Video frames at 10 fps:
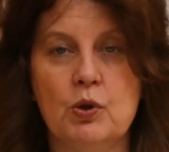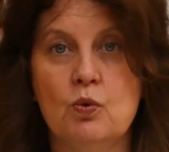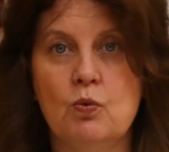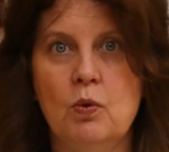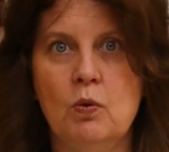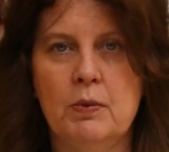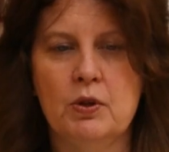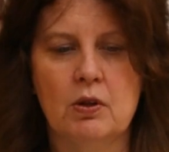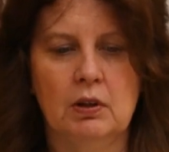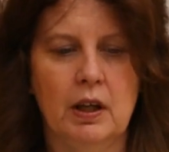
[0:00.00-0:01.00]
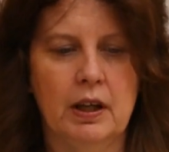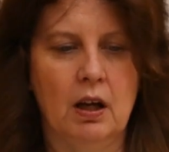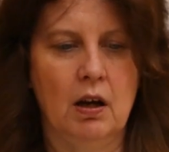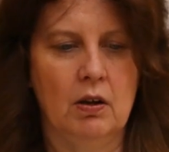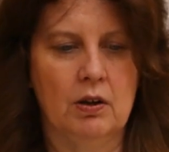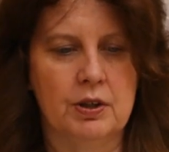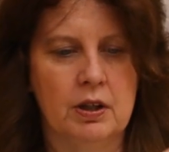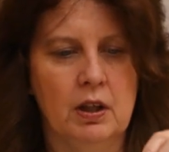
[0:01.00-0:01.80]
It's almost gone like card,